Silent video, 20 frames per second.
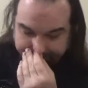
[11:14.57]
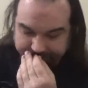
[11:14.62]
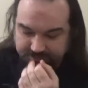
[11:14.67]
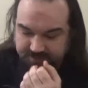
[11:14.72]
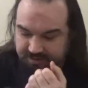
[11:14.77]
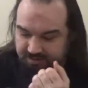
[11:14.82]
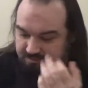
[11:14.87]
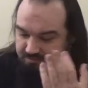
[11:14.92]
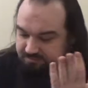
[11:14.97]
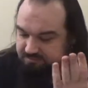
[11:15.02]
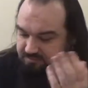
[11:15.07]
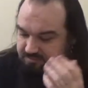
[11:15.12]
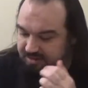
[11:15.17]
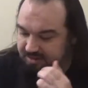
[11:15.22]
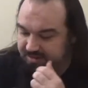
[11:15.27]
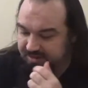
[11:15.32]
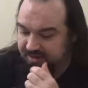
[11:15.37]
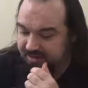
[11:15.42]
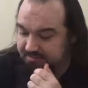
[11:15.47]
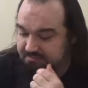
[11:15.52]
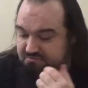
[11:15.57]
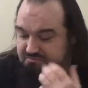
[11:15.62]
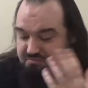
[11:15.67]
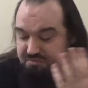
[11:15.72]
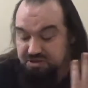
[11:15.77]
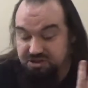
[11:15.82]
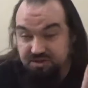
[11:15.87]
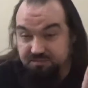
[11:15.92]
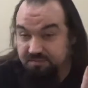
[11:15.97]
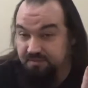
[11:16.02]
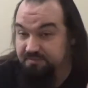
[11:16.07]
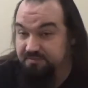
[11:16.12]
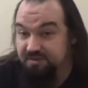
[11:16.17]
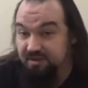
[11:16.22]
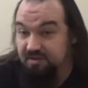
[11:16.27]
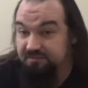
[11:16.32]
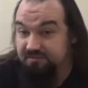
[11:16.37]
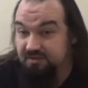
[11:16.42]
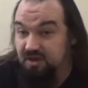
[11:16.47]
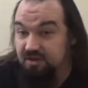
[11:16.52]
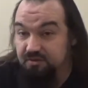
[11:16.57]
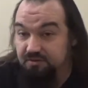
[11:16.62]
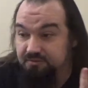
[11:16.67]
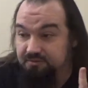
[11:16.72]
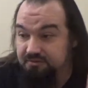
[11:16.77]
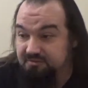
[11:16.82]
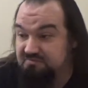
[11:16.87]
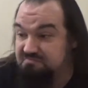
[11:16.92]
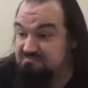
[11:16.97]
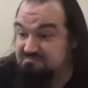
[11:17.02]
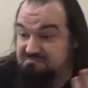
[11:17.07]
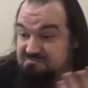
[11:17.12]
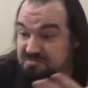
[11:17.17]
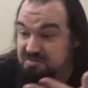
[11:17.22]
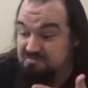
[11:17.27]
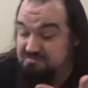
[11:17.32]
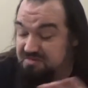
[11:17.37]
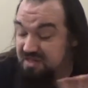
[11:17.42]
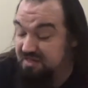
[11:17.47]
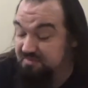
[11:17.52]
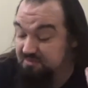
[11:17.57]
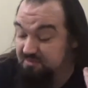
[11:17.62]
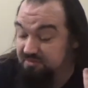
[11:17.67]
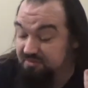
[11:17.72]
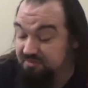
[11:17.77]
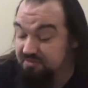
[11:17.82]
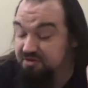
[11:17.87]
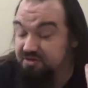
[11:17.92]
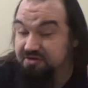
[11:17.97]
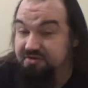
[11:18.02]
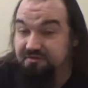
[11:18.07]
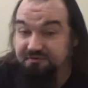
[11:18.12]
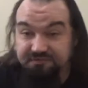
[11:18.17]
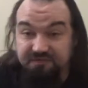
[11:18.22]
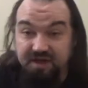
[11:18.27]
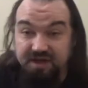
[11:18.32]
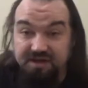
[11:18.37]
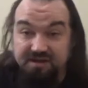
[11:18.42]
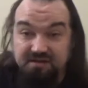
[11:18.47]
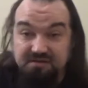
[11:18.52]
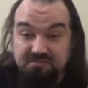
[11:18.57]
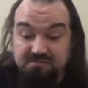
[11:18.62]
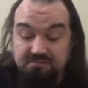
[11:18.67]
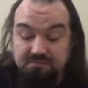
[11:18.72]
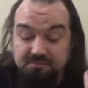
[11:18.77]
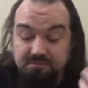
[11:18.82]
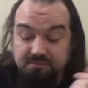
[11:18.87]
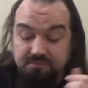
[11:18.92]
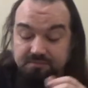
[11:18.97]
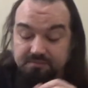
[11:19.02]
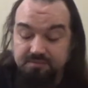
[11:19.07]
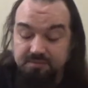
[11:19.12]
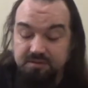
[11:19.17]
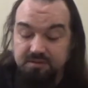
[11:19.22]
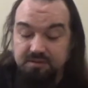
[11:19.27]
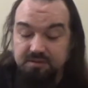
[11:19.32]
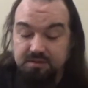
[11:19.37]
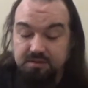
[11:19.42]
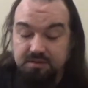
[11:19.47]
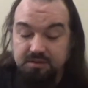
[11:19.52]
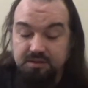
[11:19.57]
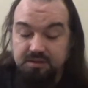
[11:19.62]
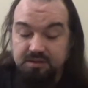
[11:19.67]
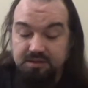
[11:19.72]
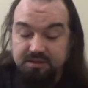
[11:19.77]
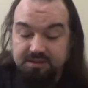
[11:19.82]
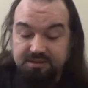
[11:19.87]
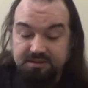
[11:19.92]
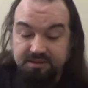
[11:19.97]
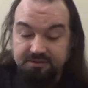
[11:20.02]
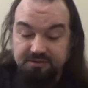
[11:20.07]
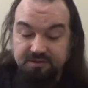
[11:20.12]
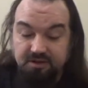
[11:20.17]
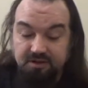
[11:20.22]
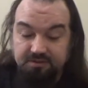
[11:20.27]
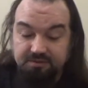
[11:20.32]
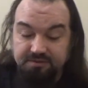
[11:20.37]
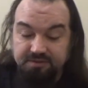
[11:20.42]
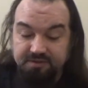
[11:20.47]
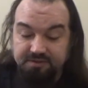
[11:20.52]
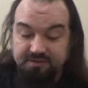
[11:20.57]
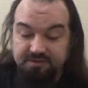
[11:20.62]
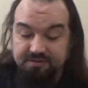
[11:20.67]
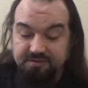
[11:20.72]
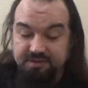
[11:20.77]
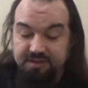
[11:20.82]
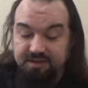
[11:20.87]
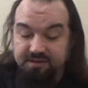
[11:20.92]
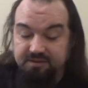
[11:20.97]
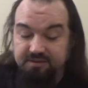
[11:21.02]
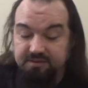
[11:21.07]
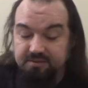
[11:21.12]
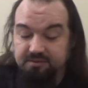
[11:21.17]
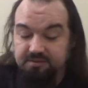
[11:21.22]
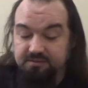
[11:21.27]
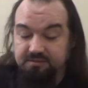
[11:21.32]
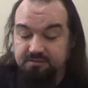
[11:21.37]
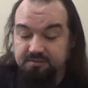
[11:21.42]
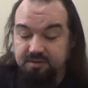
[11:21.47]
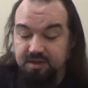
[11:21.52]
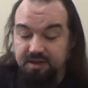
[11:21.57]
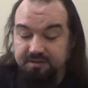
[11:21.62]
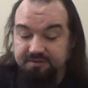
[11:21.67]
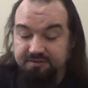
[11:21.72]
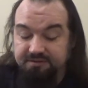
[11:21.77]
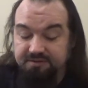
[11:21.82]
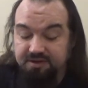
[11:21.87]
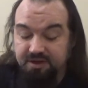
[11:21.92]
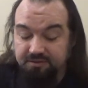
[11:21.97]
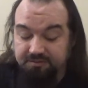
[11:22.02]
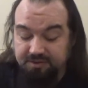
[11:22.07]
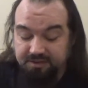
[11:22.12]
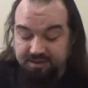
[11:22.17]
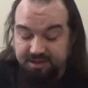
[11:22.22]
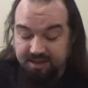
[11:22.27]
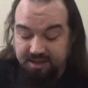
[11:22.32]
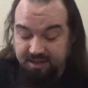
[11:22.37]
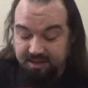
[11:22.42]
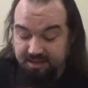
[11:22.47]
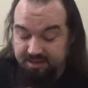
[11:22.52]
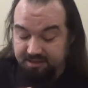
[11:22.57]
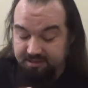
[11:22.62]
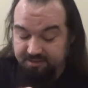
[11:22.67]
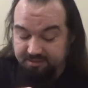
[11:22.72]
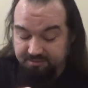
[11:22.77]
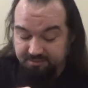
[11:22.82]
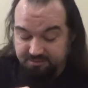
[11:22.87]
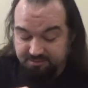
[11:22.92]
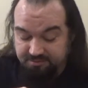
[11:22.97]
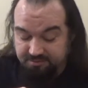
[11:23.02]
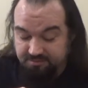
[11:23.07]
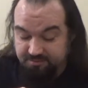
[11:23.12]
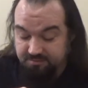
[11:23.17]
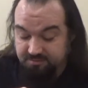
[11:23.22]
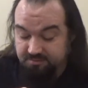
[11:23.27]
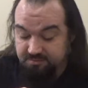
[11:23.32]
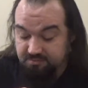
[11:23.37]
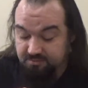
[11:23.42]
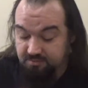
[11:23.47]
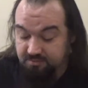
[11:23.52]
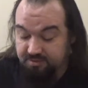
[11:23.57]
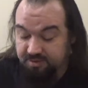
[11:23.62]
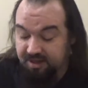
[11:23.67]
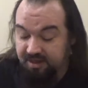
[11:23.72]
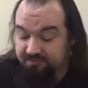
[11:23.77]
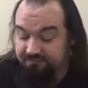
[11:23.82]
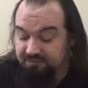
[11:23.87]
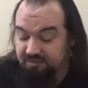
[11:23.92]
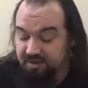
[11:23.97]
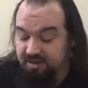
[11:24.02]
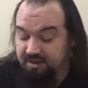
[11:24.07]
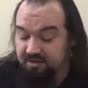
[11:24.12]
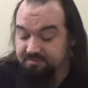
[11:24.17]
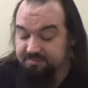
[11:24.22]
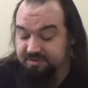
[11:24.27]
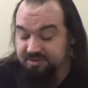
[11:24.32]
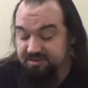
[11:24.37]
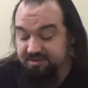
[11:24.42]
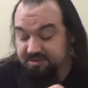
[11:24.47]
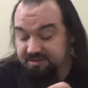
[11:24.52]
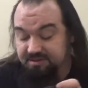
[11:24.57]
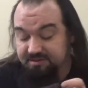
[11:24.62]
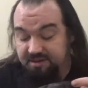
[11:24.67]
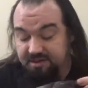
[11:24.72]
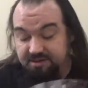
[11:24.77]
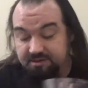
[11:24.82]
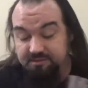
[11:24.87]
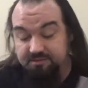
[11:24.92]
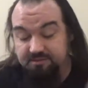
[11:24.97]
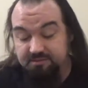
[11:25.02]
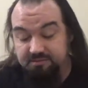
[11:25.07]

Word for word: You know, Bishop himself knows, well, Deadpool's good in a fight. Doesn't know who this Conan guy is or Nightflyer, but you know, hey.